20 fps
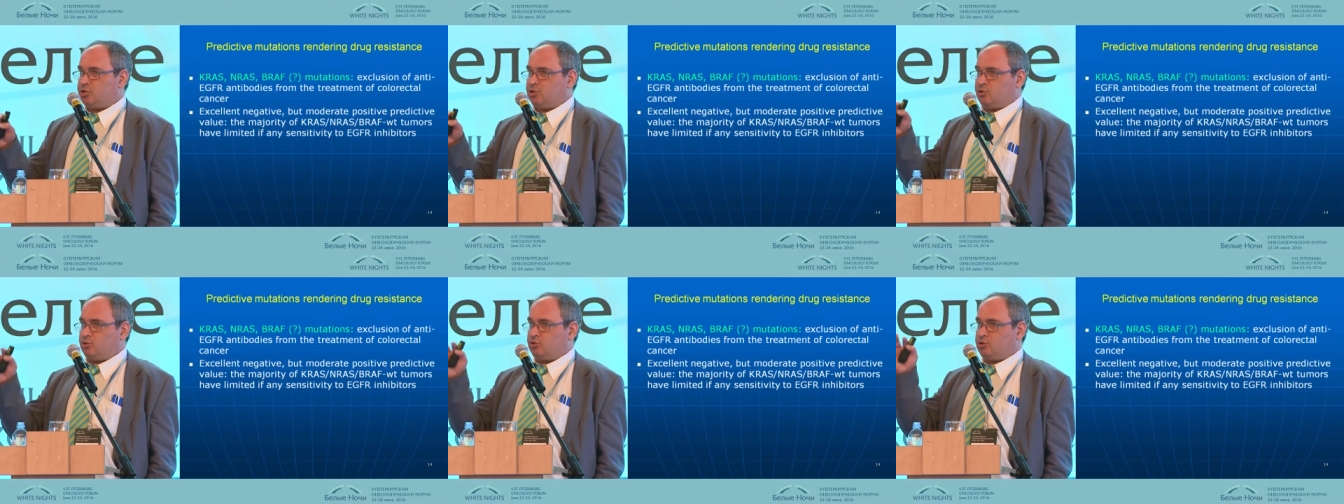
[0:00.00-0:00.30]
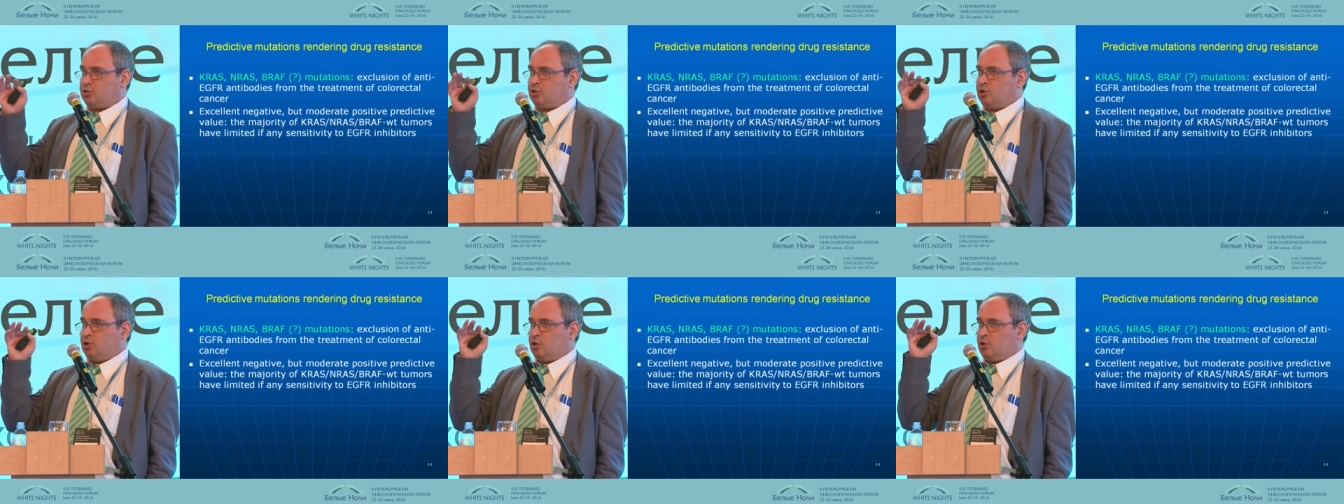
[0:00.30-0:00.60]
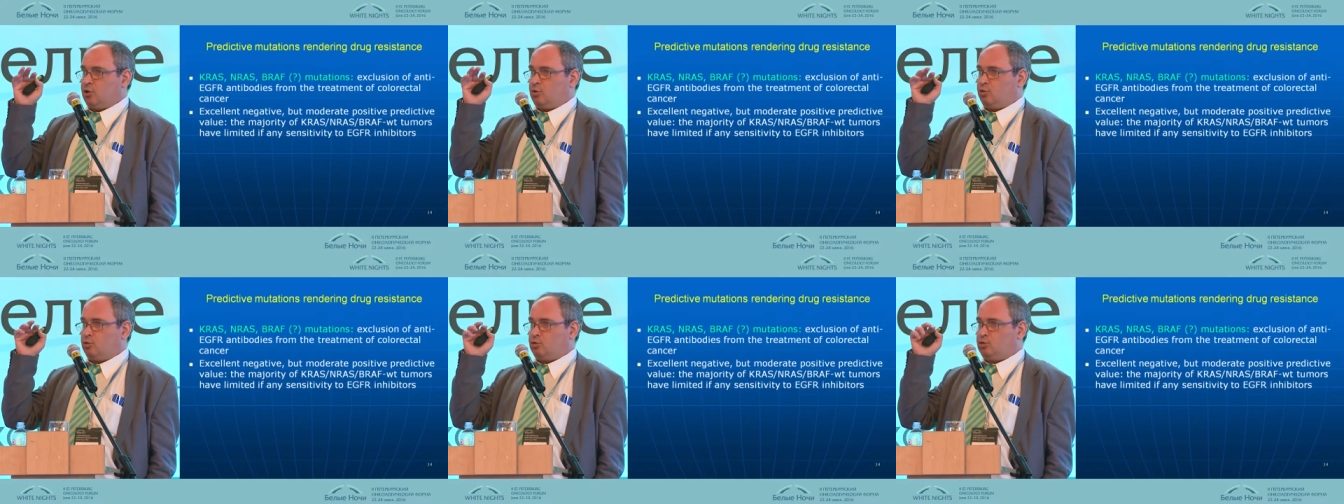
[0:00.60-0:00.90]
those
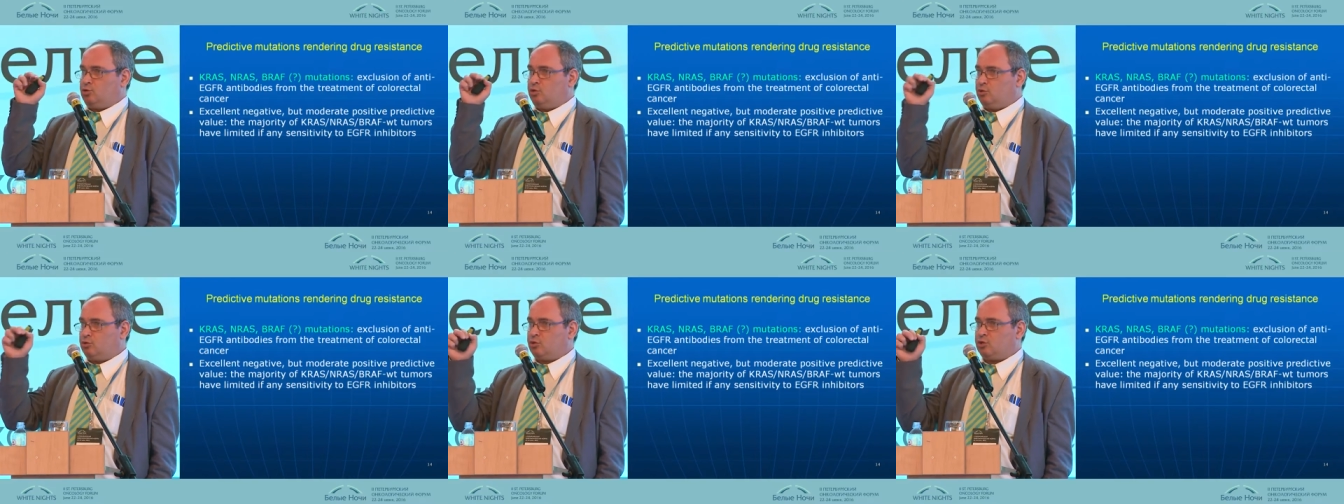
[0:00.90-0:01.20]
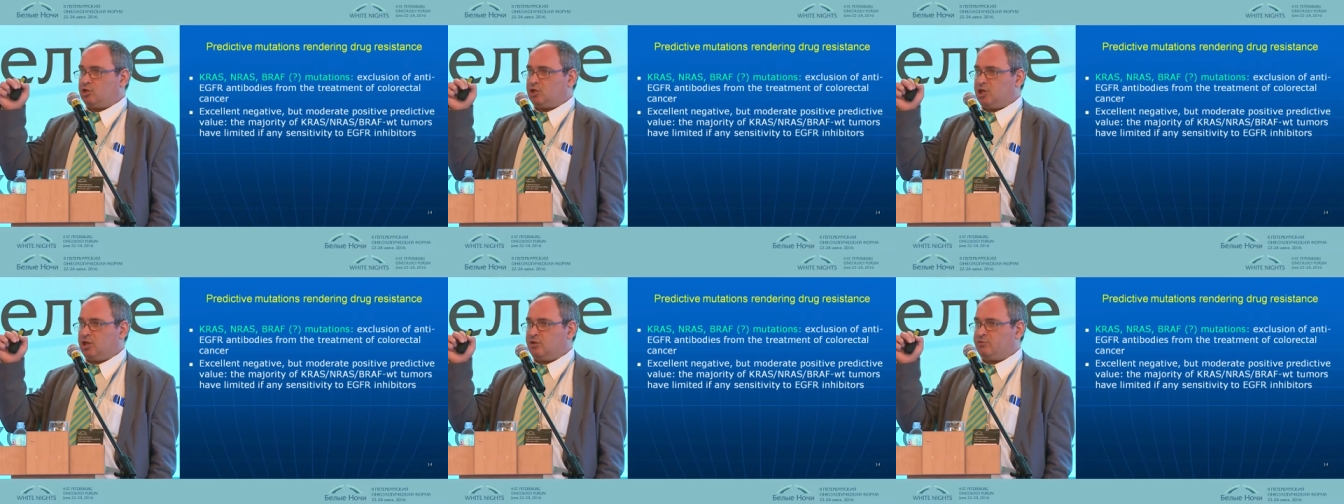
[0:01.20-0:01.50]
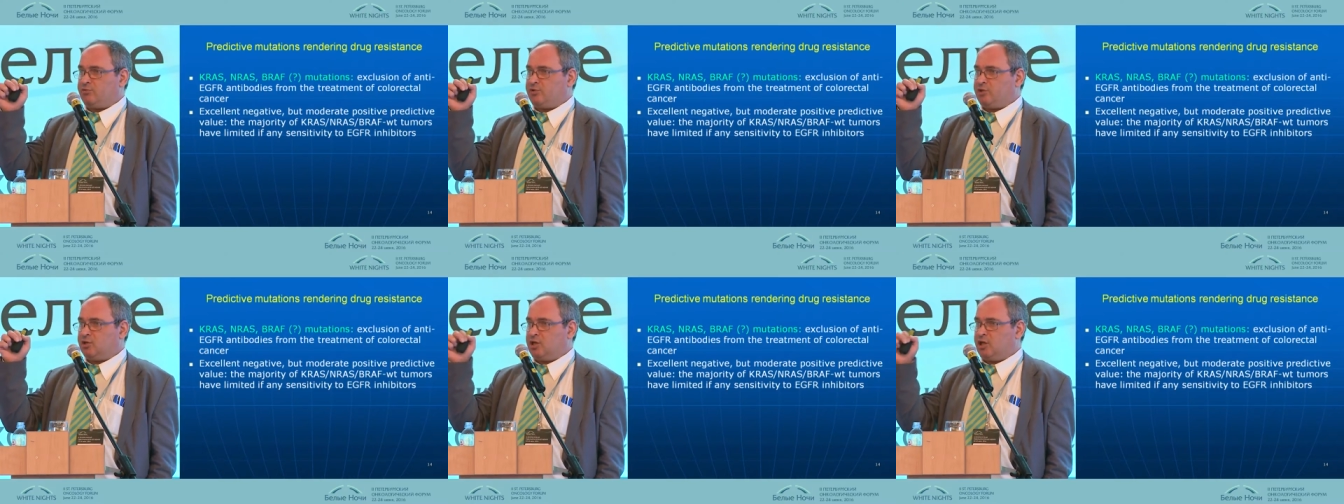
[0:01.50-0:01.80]
who do not
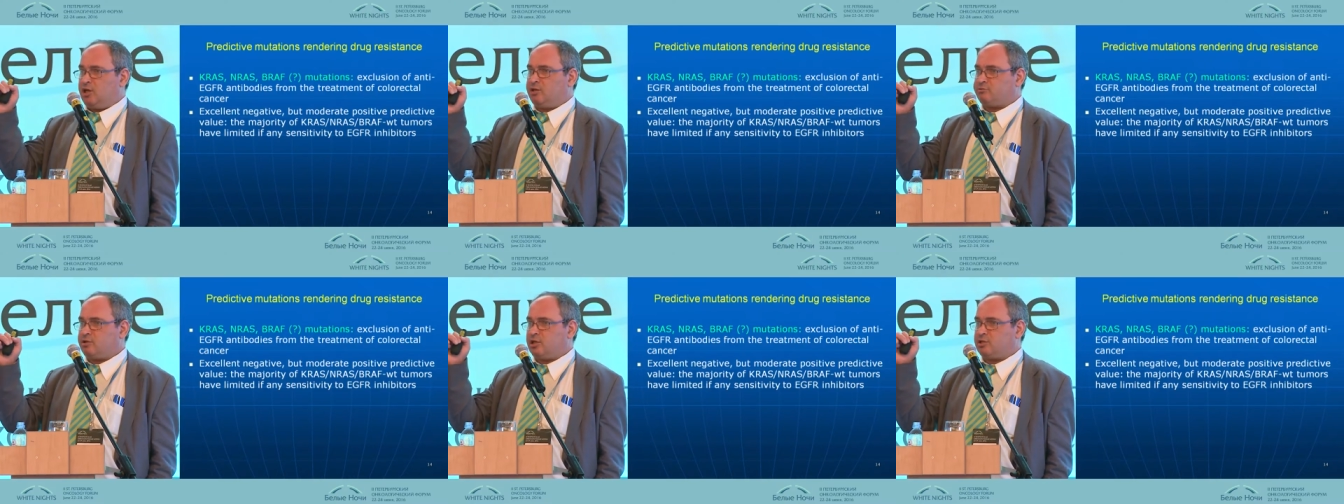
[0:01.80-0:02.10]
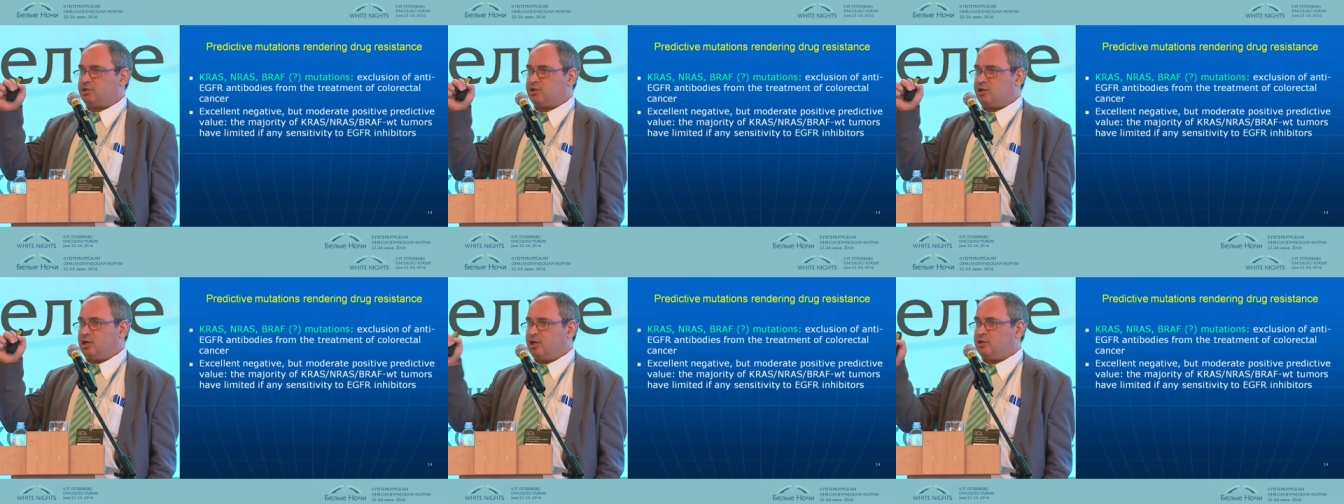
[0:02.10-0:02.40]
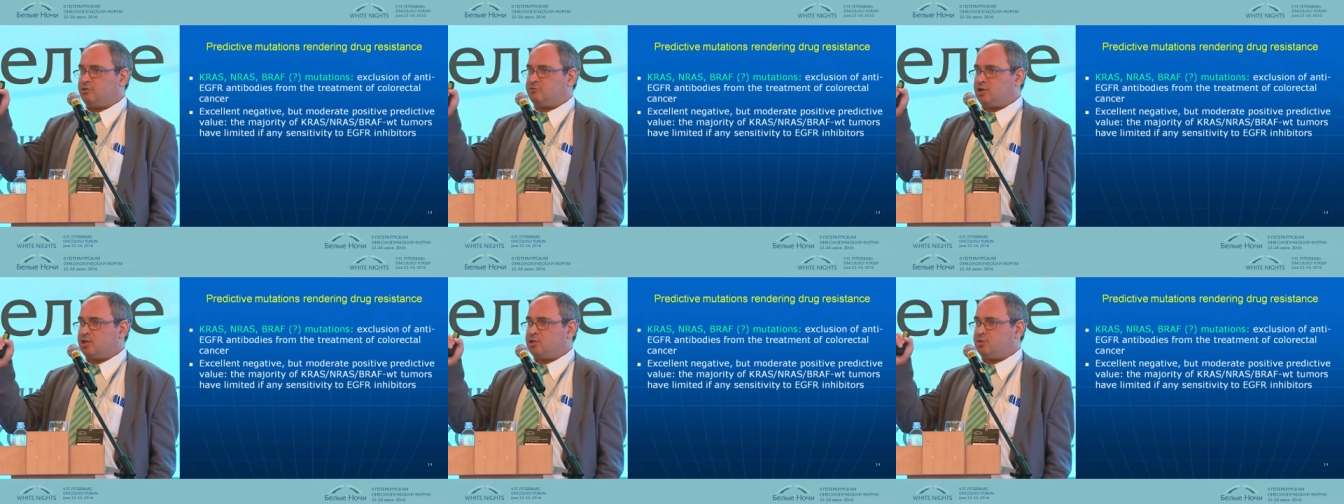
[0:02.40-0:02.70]
have K R A S,
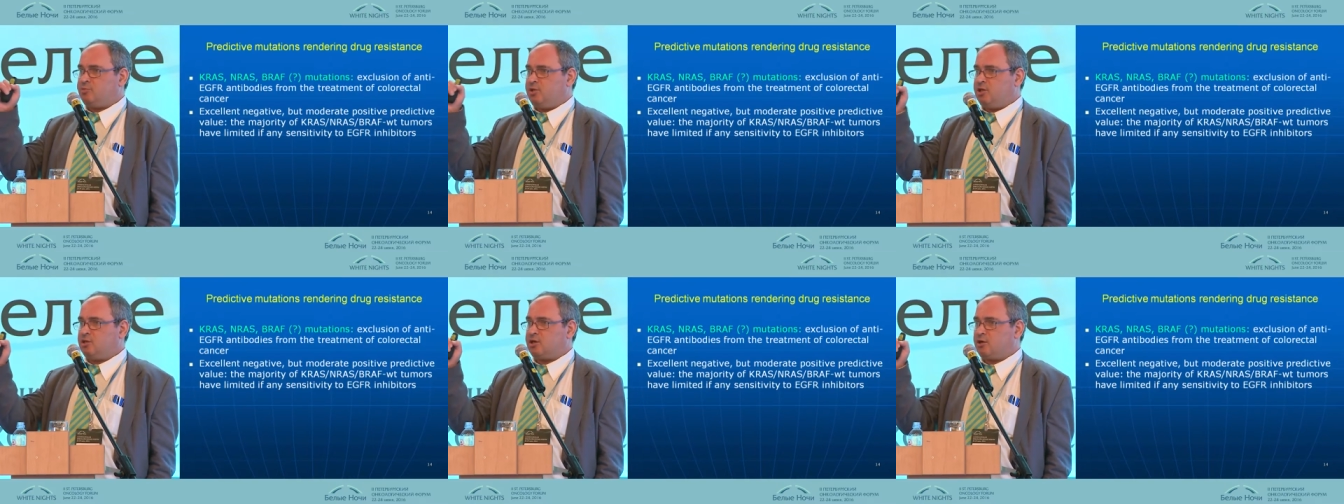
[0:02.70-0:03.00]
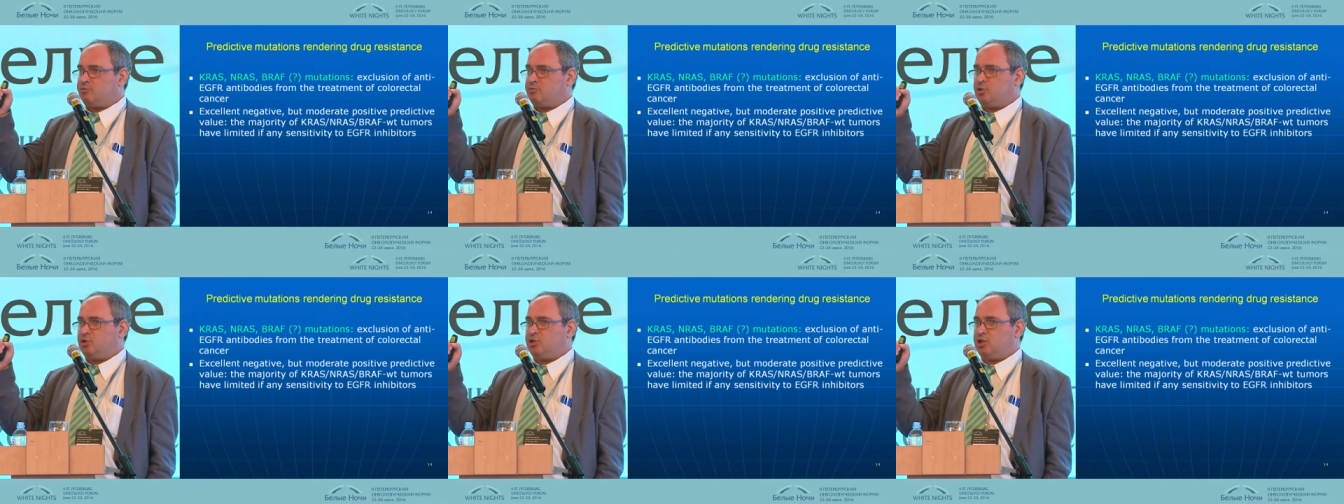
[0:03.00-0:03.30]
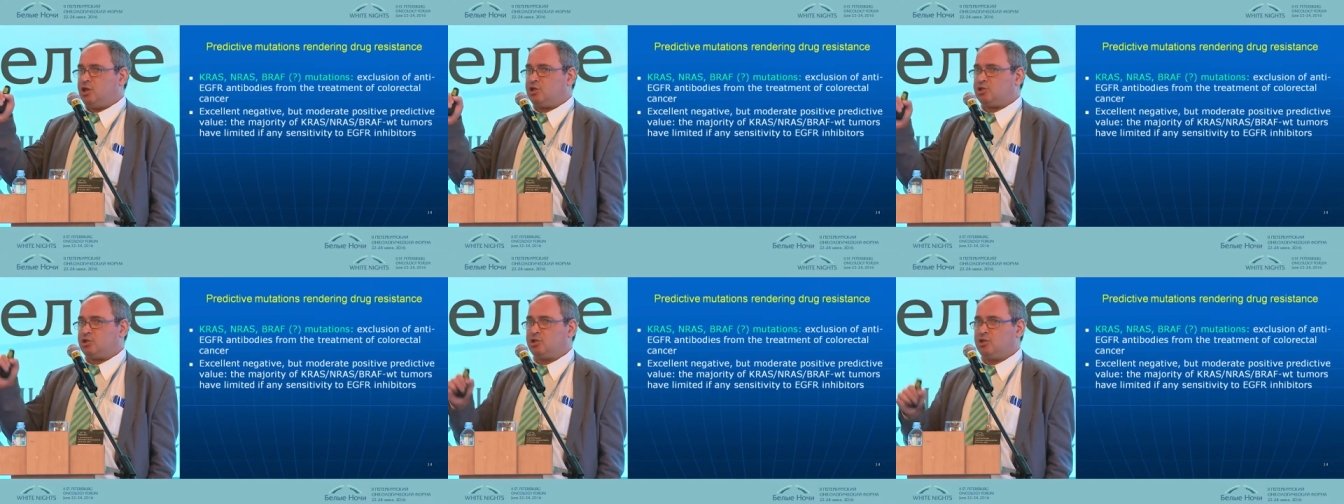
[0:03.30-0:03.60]
N R A S, B R A F
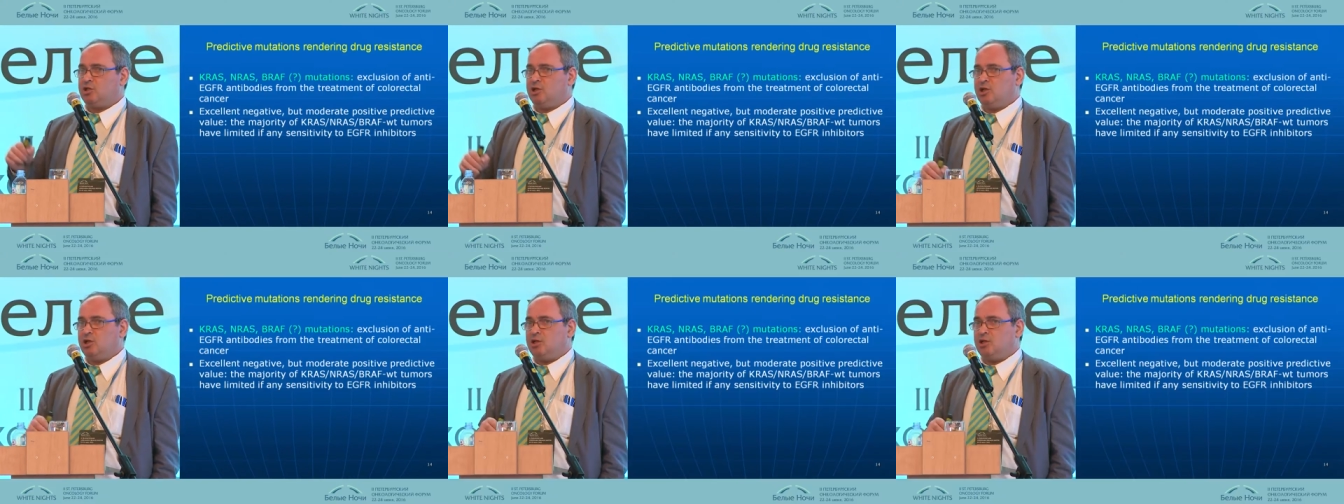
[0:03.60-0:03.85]
mutation,